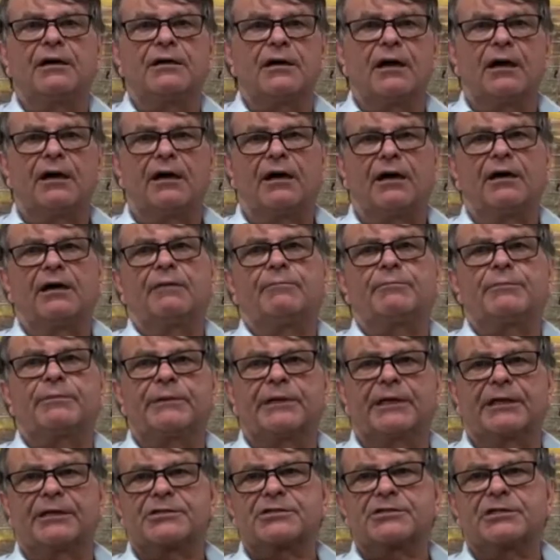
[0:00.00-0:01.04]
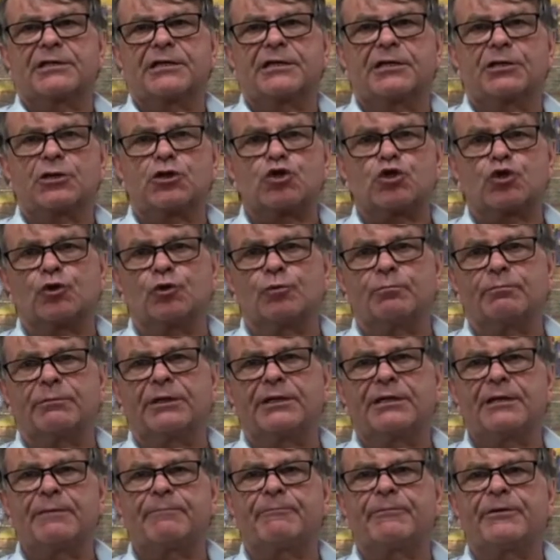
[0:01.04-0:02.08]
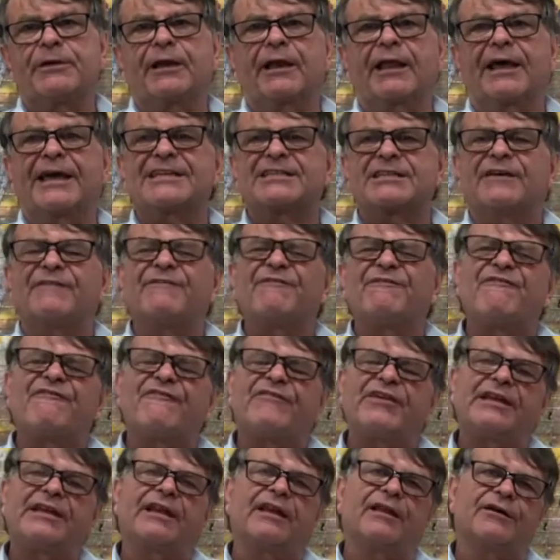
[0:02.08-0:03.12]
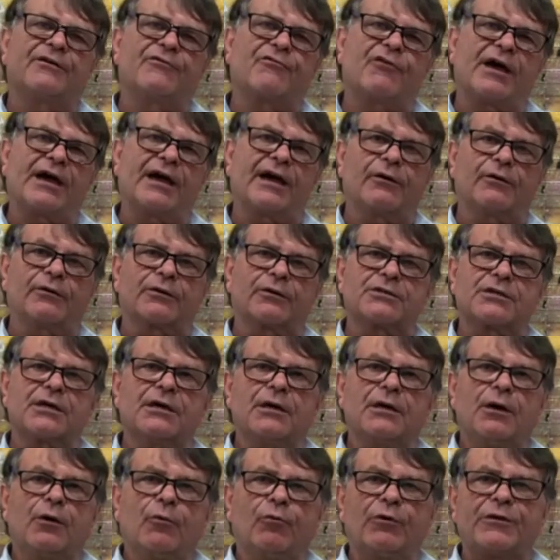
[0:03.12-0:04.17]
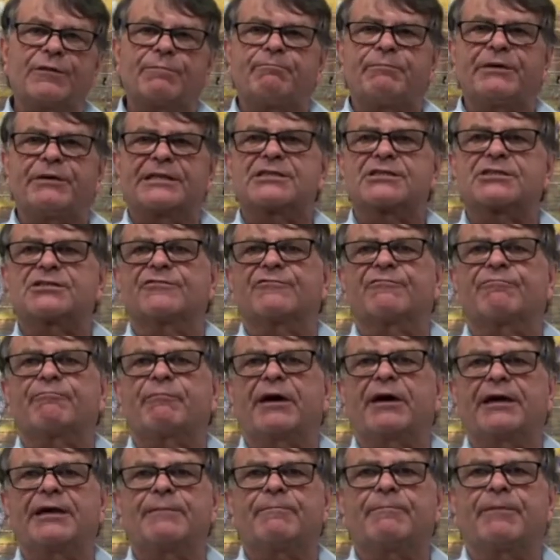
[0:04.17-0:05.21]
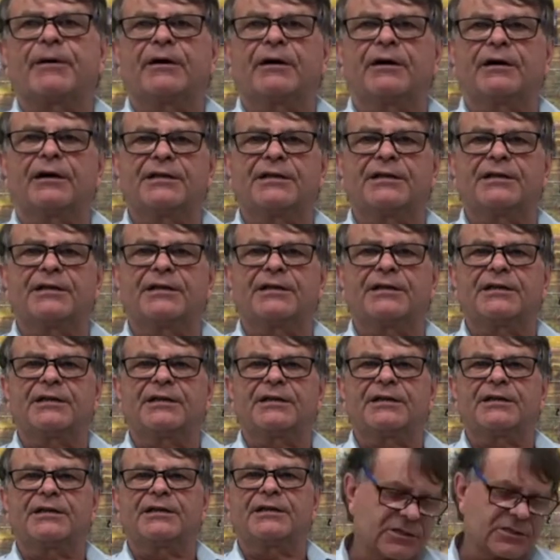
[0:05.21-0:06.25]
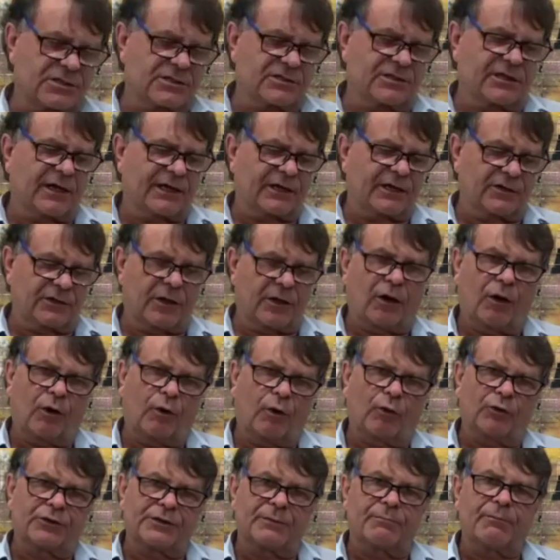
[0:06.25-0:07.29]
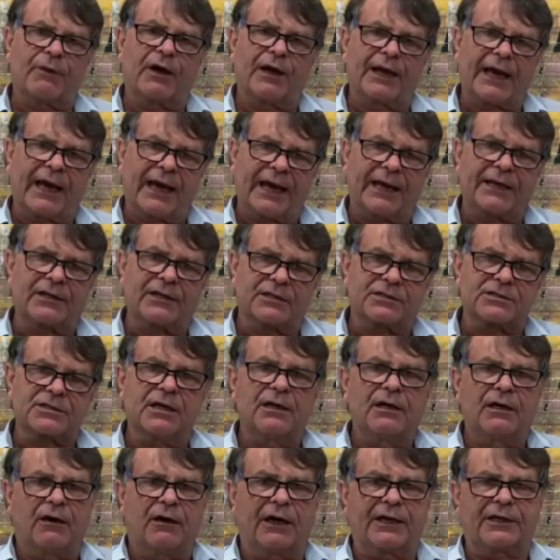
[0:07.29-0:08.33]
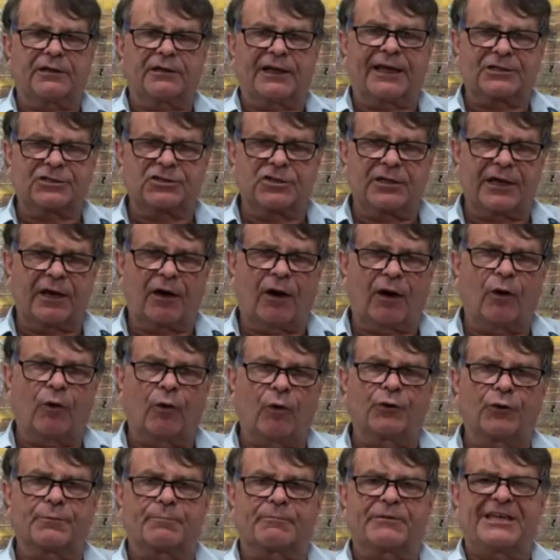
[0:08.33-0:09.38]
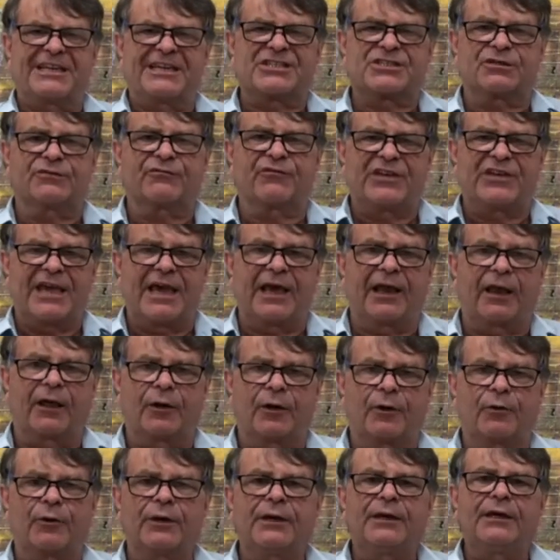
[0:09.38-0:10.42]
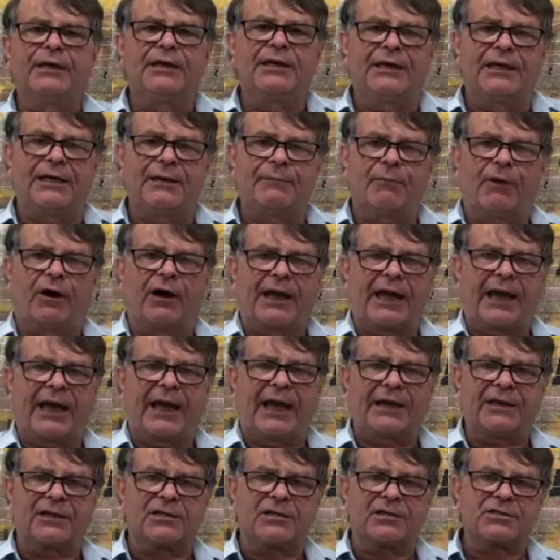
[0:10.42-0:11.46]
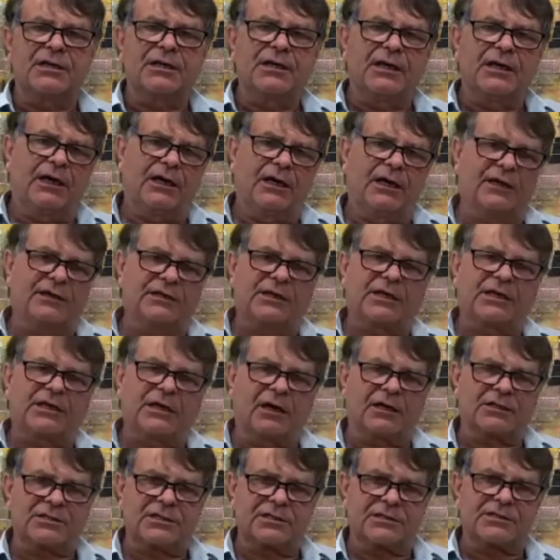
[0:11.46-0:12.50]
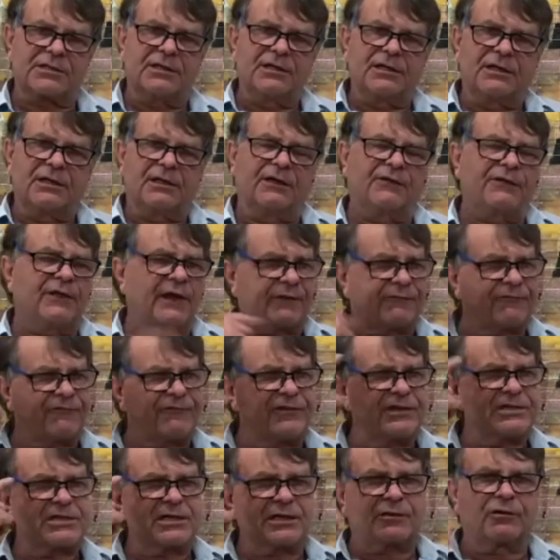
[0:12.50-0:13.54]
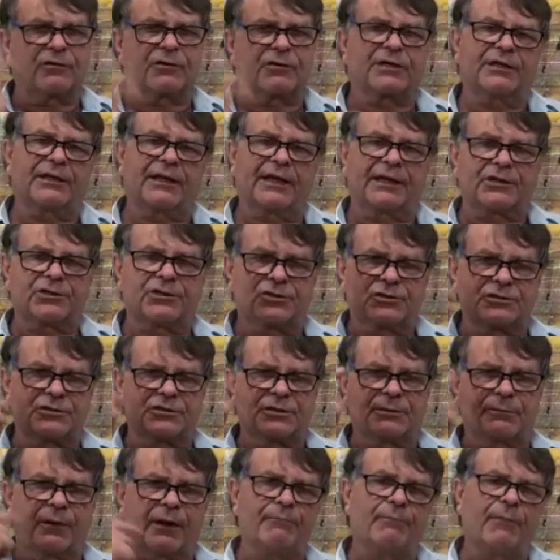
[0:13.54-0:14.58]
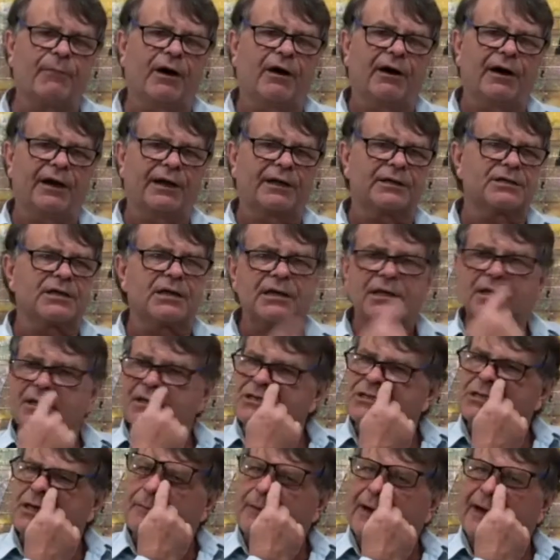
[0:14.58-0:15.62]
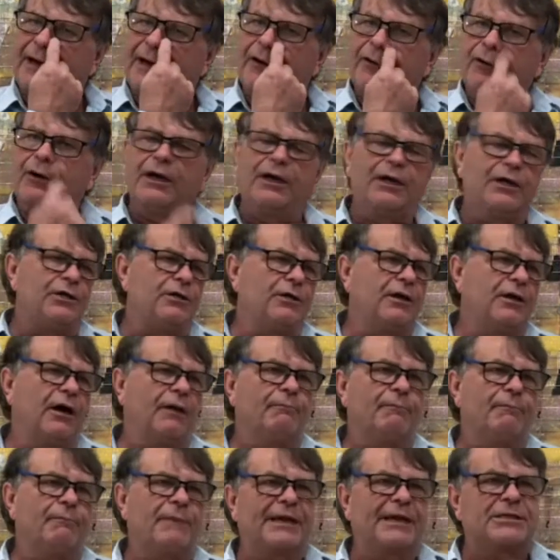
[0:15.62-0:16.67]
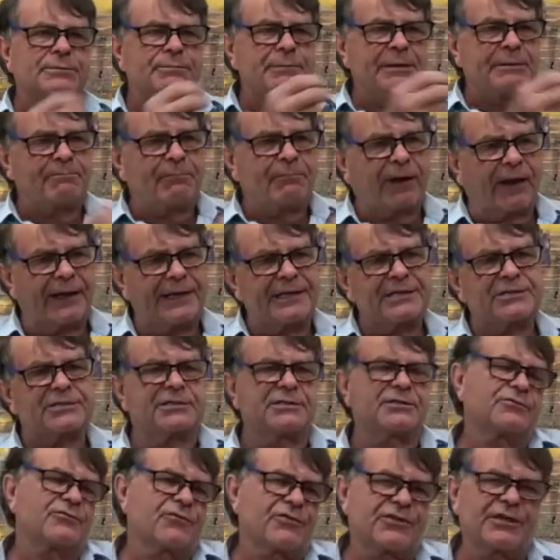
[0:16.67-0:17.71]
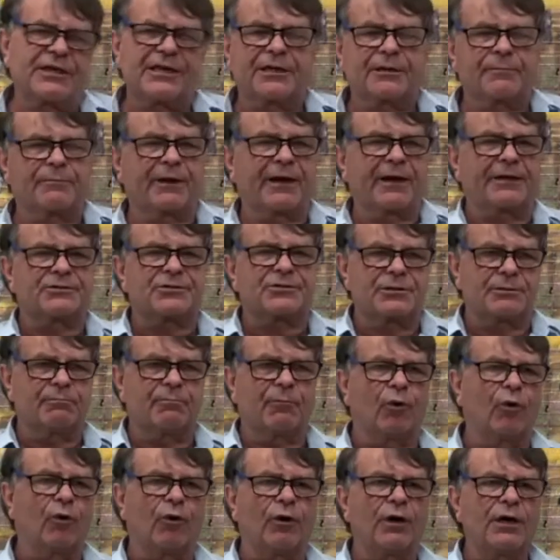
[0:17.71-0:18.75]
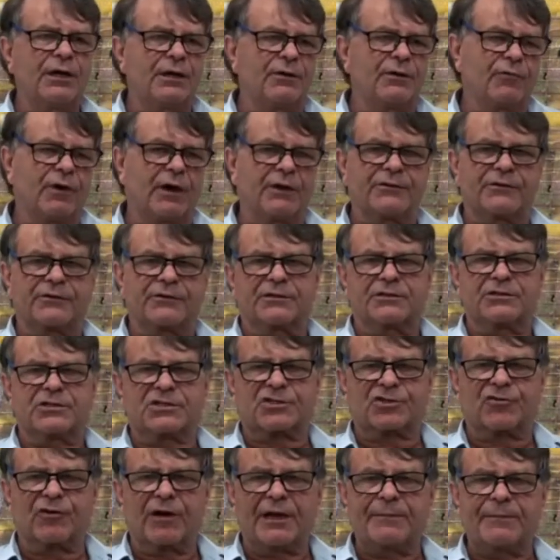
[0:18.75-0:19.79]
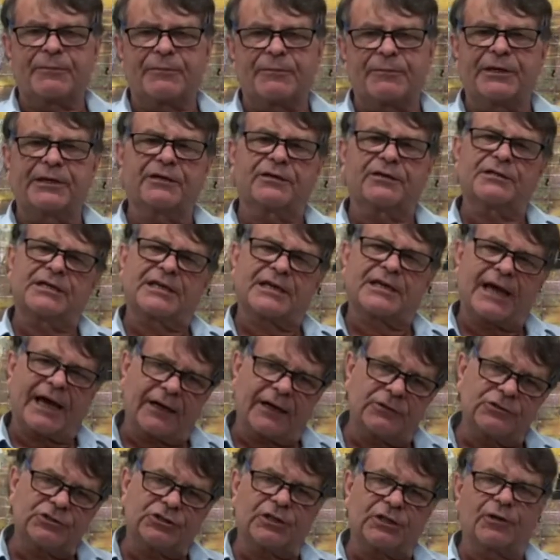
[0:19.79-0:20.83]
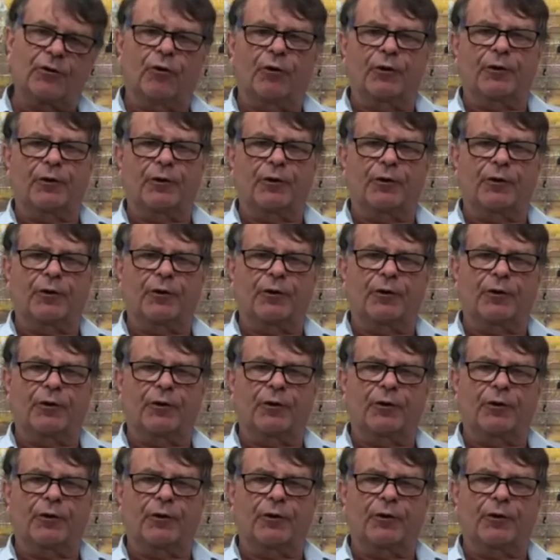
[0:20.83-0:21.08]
ability to manipulate and fiddle around with bits of paper and elements that I can hold in my hand. I can actually hold a piece of yellow in my hand and cut it. And that physical connection to my mind somehow makes me place it and think about it more rather than scraping and gouging oil